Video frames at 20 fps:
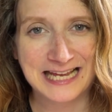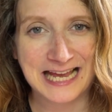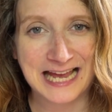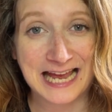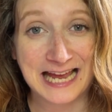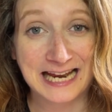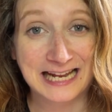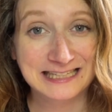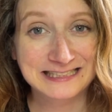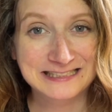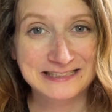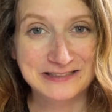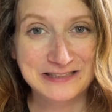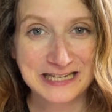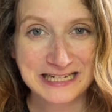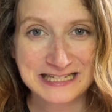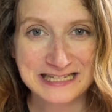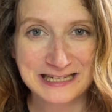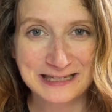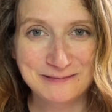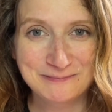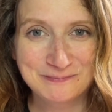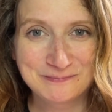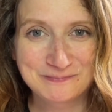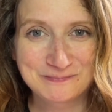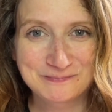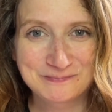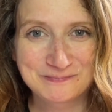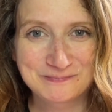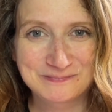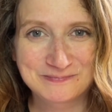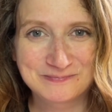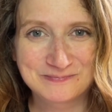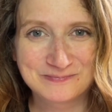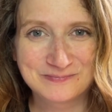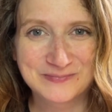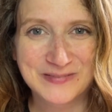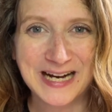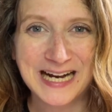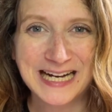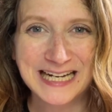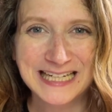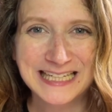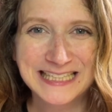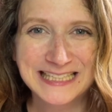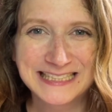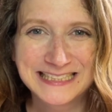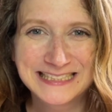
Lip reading: And I'll see you next time. Bye!